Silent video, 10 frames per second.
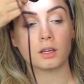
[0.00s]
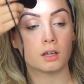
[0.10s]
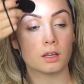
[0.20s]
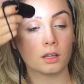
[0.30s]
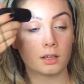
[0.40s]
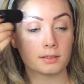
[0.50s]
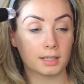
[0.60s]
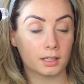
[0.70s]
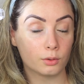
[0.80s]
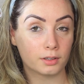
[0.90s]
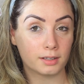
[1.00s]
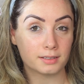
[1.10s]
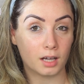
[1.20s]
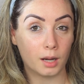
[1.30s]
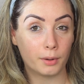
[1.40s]
Okay, let's take a look at
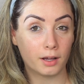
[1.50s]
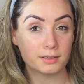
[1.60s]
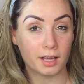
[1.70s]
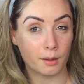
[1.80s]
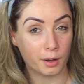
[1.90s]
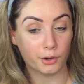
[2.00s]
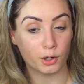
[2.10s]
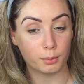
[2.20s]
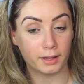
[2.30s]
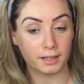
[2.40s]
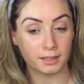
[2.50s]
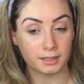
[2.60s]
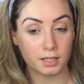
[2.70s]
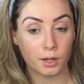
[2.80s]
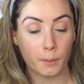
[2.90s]
these eyebrows. They are
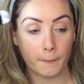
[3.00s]
microbladed.